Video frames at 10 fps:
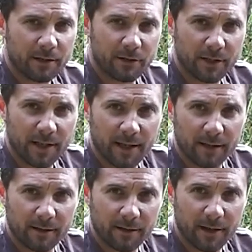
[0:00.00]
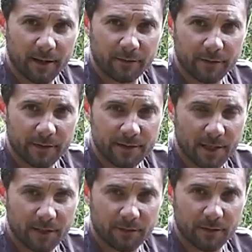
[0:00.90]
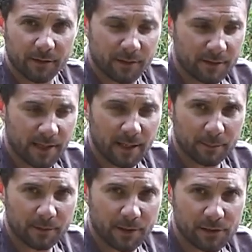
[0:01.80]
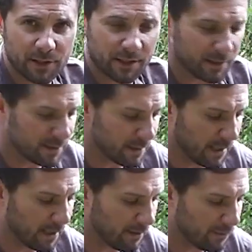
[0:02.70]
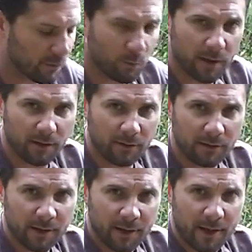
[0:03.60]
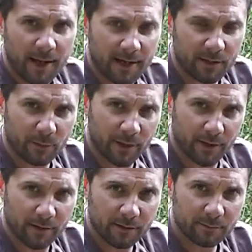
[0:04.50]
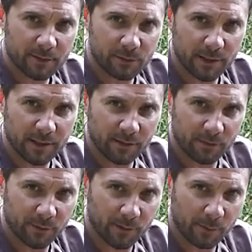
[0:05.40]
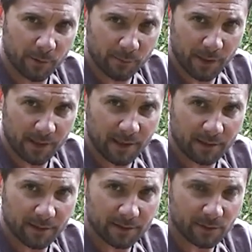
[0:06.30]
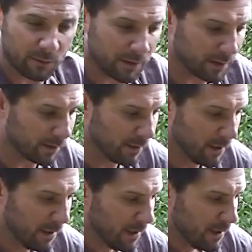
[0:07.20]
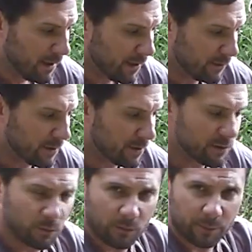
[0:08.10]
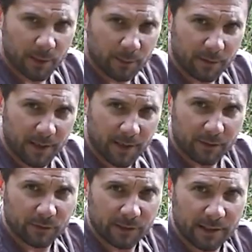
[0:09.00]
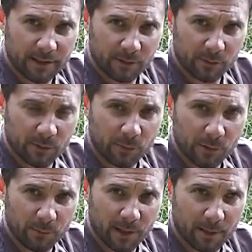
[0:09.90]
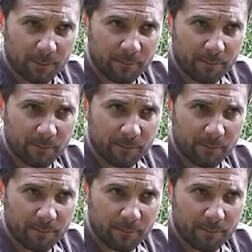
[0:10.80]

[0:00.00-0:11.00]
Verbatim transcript: you cannot have the side of the, the tape touching the side of the well anywhere between here and where the plumb bob contacts the water. If it does, you won't be able to accurately hear when the plumb bob